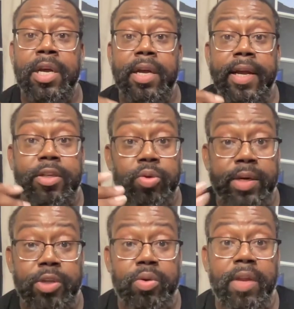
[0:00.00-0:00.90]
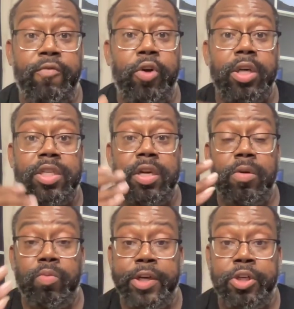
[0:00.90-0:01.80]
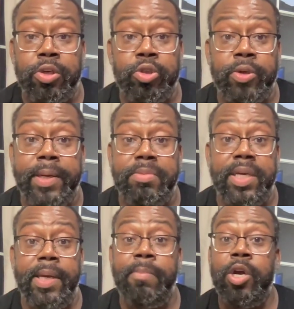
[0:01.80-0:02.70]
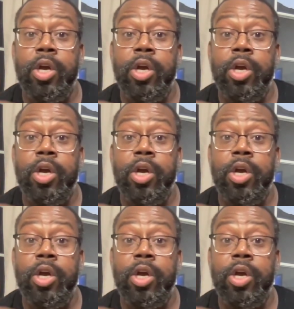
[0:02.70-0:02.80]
in 2024 to the original Dream Team,